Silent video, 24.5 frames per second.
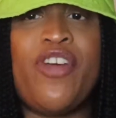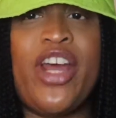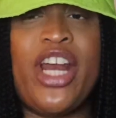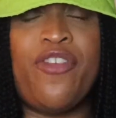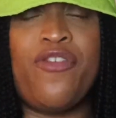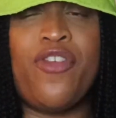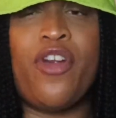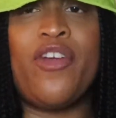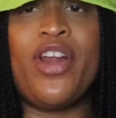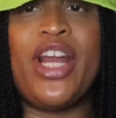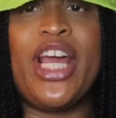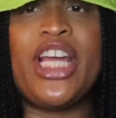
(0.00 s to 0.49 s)

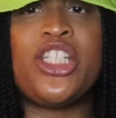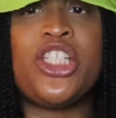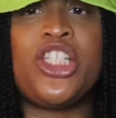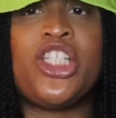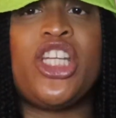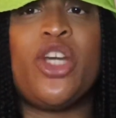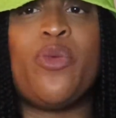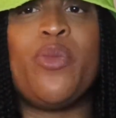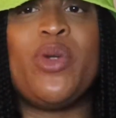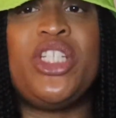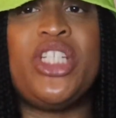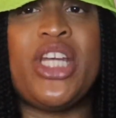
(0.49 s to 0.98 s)
ready for a
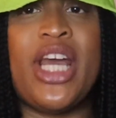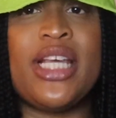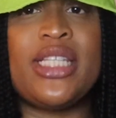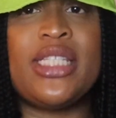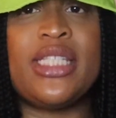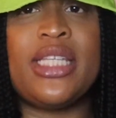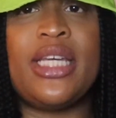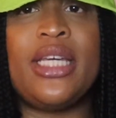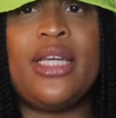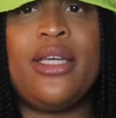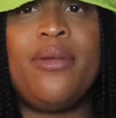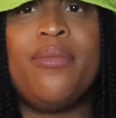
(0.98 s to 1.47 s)
relationship with
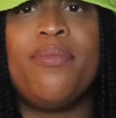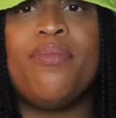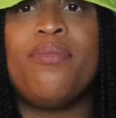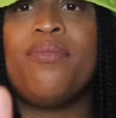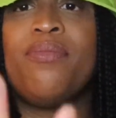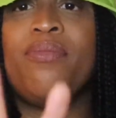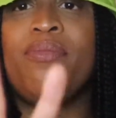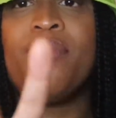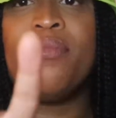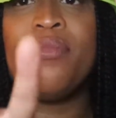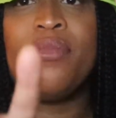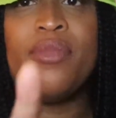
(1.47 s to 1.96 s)
Jesse.
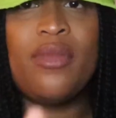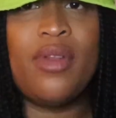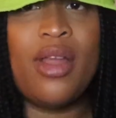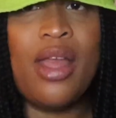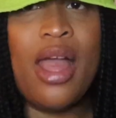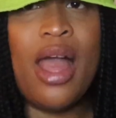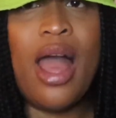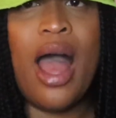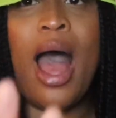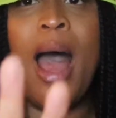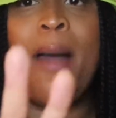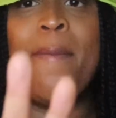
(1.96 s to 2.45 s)

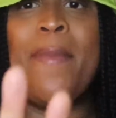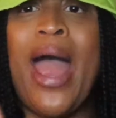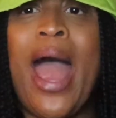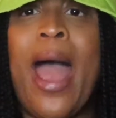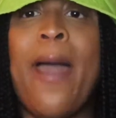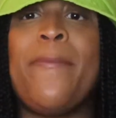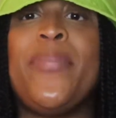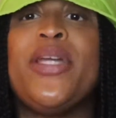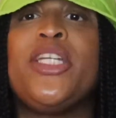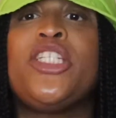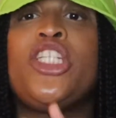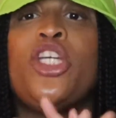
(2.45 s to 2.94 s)
I'm
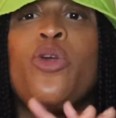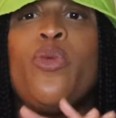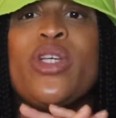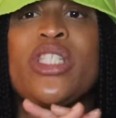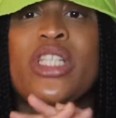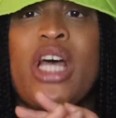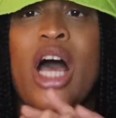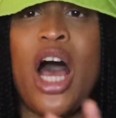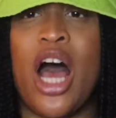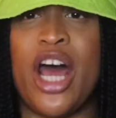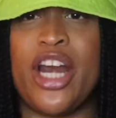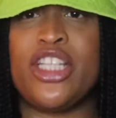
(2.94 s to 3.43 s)
happy she
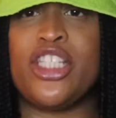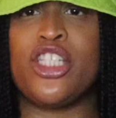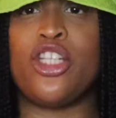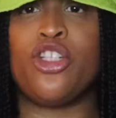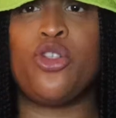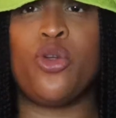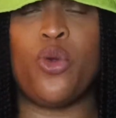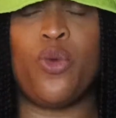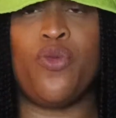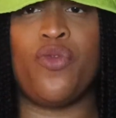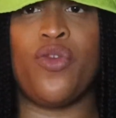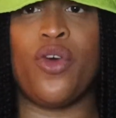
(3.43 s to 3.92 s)
was honest
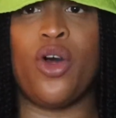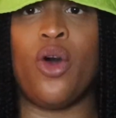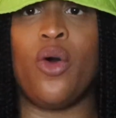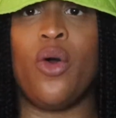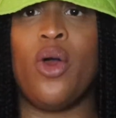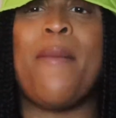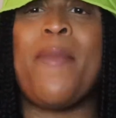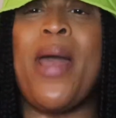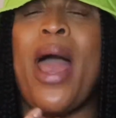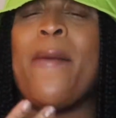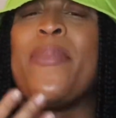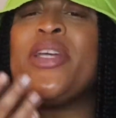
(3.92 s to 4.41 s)
and truthful.
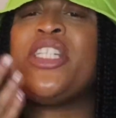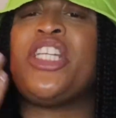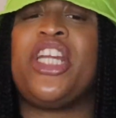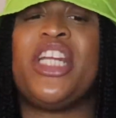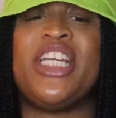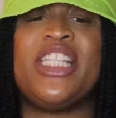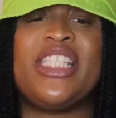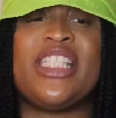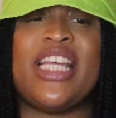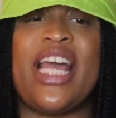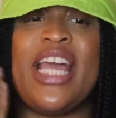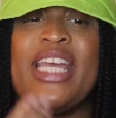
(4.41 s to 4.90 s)
I'm happy she
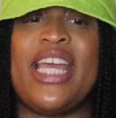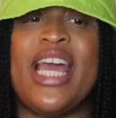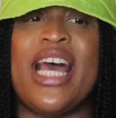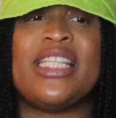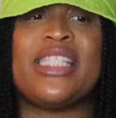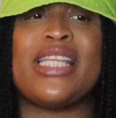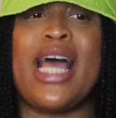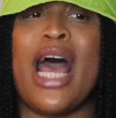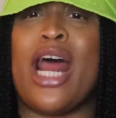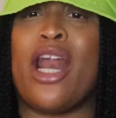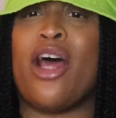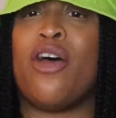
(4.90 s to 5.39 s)
didn't say
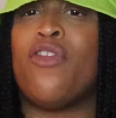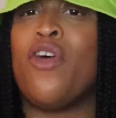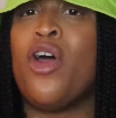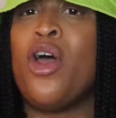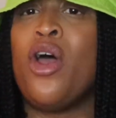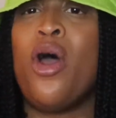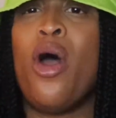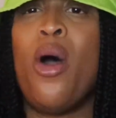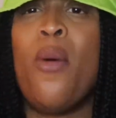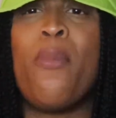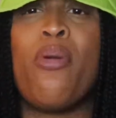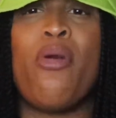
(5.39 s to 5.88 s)
yes out of
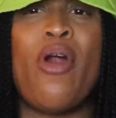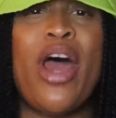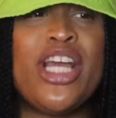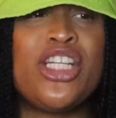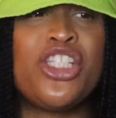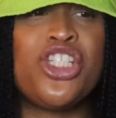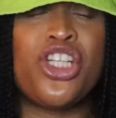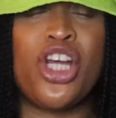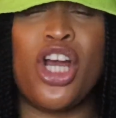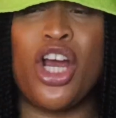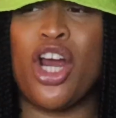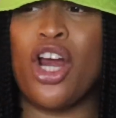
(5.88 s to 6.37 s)

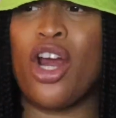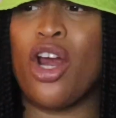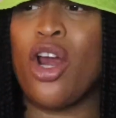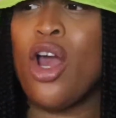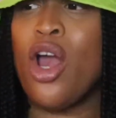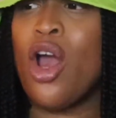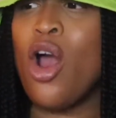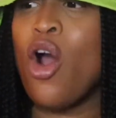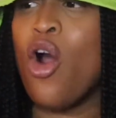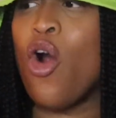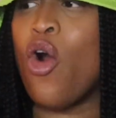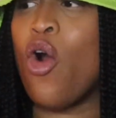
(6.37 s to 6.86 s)

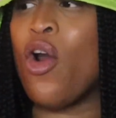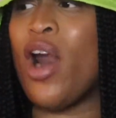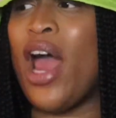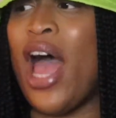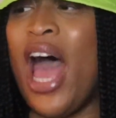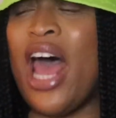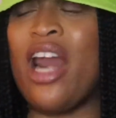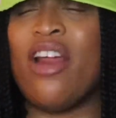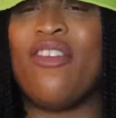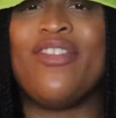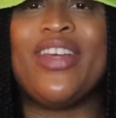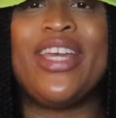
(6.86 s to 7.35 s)
pressure or
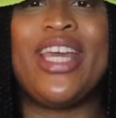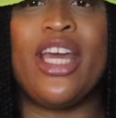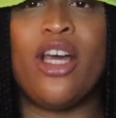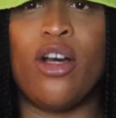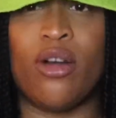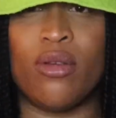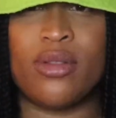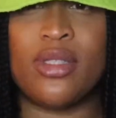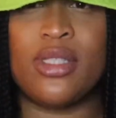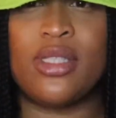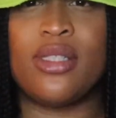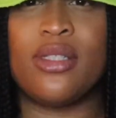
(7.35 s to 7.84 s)
out of
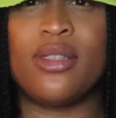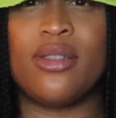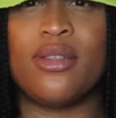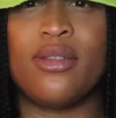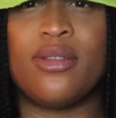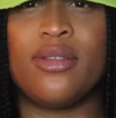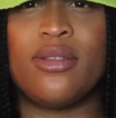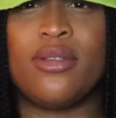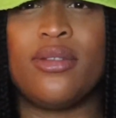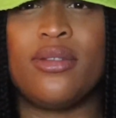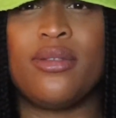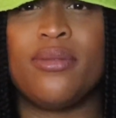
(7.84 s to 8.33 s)
guilt.
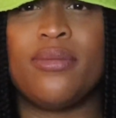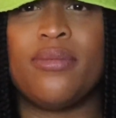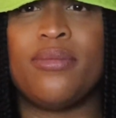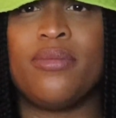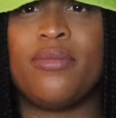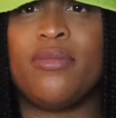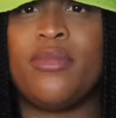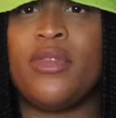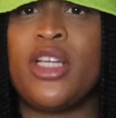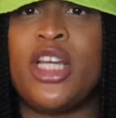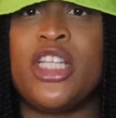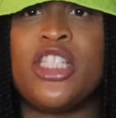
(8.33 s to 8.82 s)

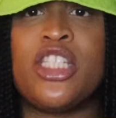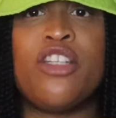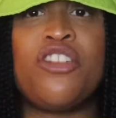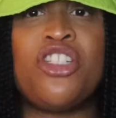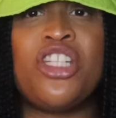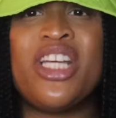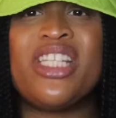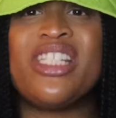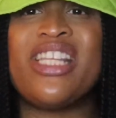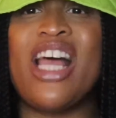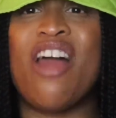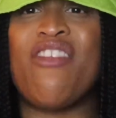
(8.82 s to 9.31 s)
Because if
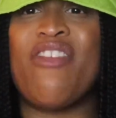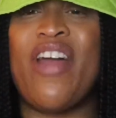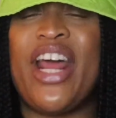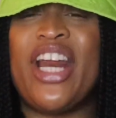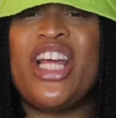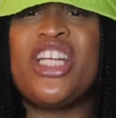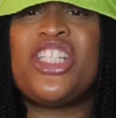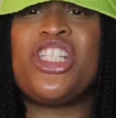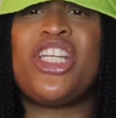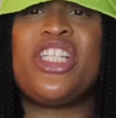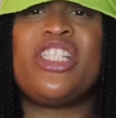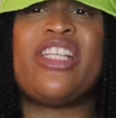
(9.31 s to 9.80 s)
she's not
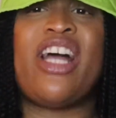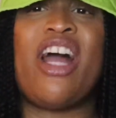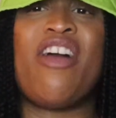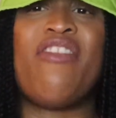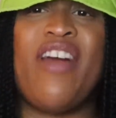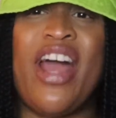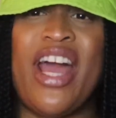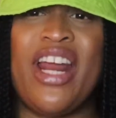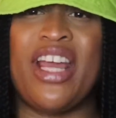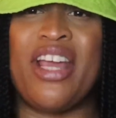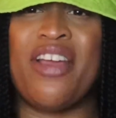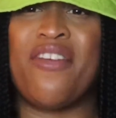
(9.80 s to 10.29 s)
ready, she's not
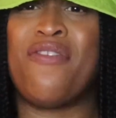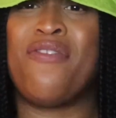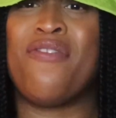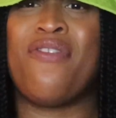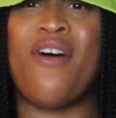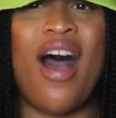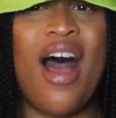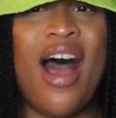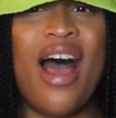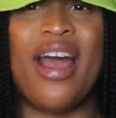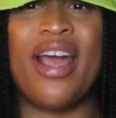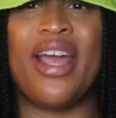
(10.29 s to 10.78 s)
ready.
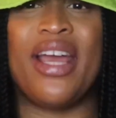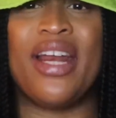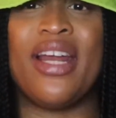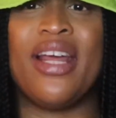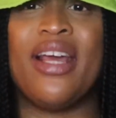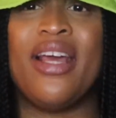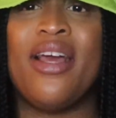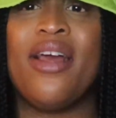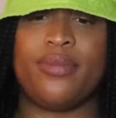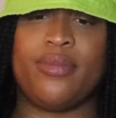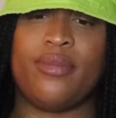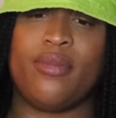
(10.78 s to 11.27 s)
Fine.
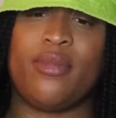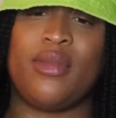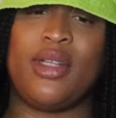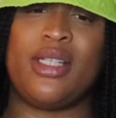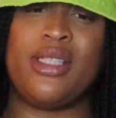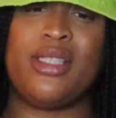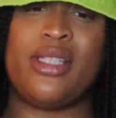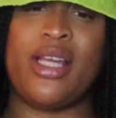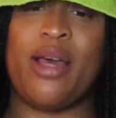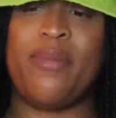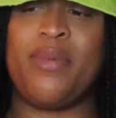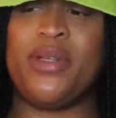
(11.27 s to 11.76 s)

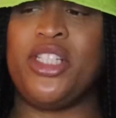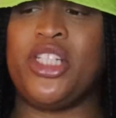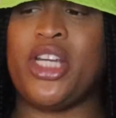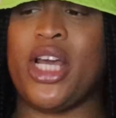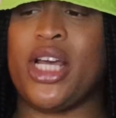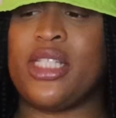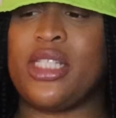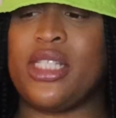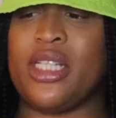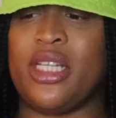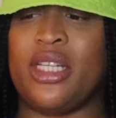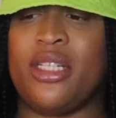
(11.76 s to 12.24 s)
Deb and
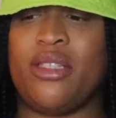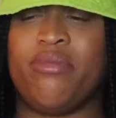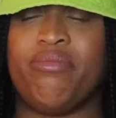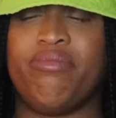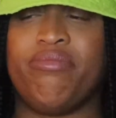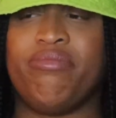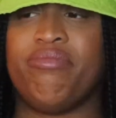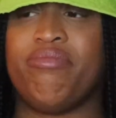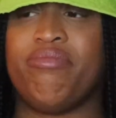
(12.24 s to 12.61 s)
Jesse.